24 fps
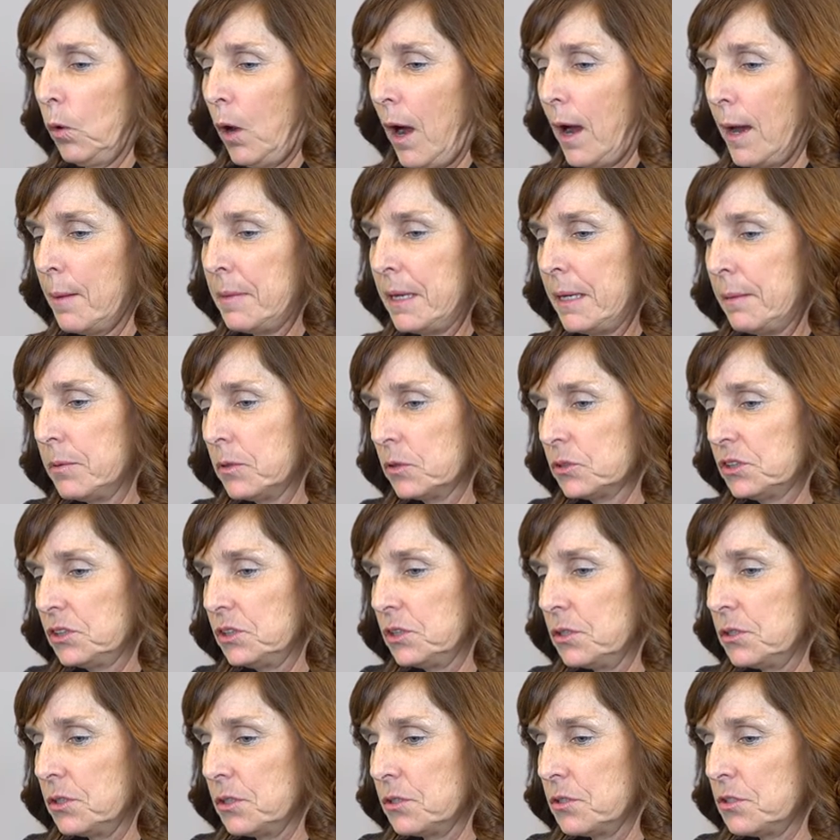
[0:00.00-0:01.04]
I'm able
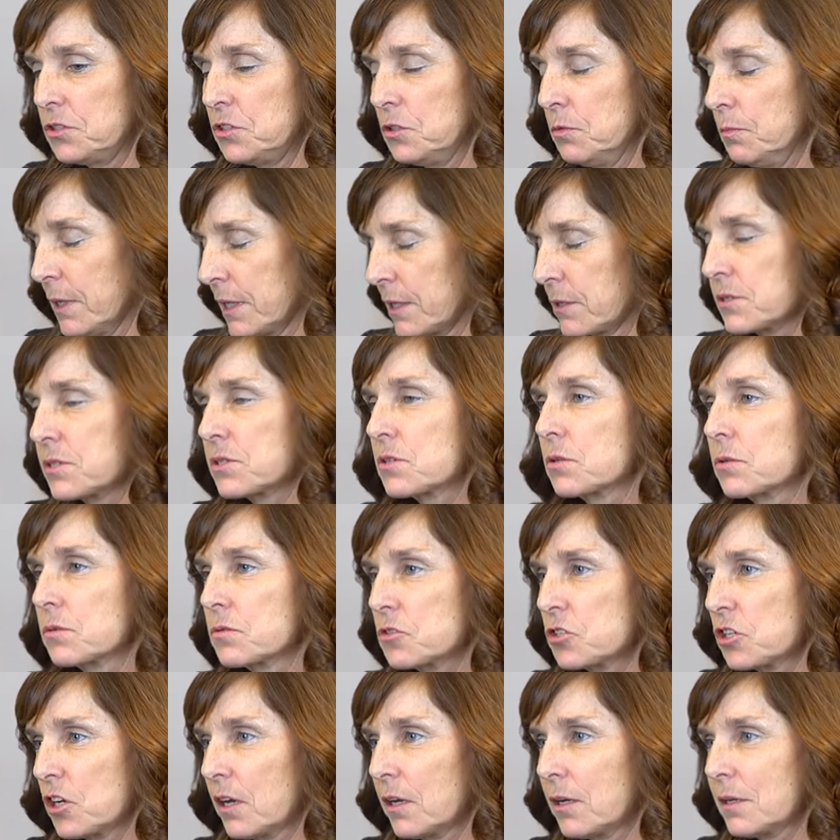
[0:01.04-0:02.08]
to do
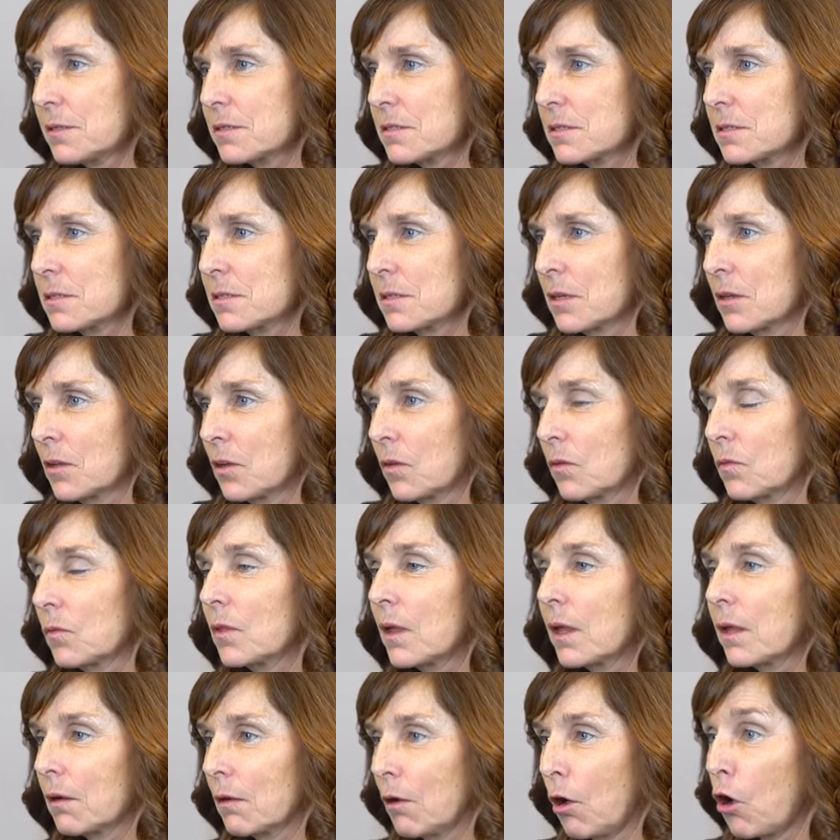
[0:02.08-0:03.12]
milestone checks
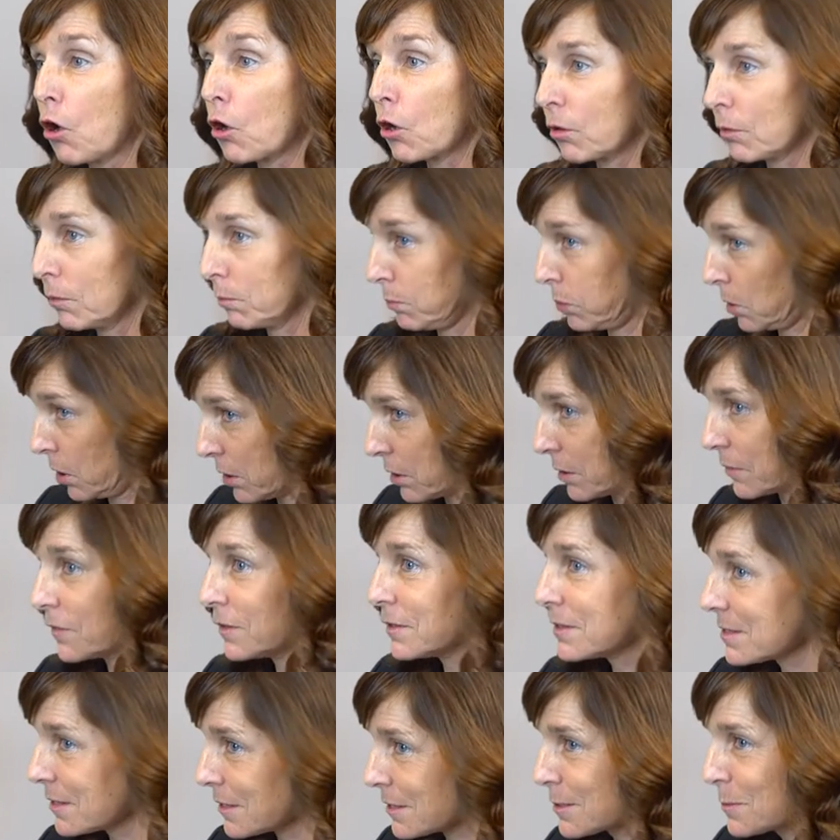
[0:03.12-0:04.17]
that are part of
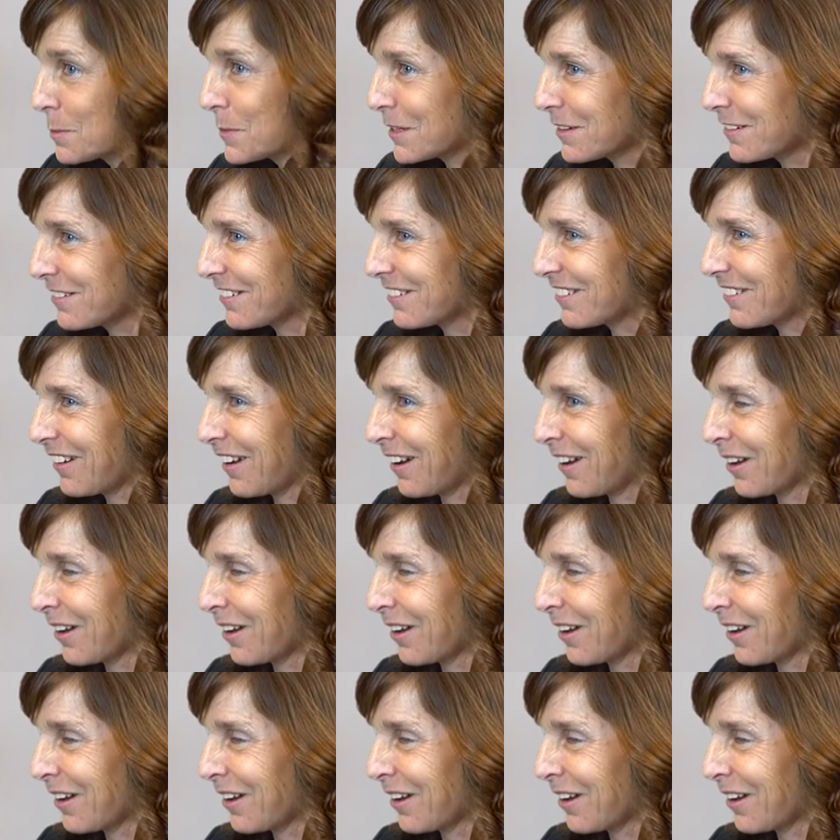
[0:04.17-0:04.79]
the assessment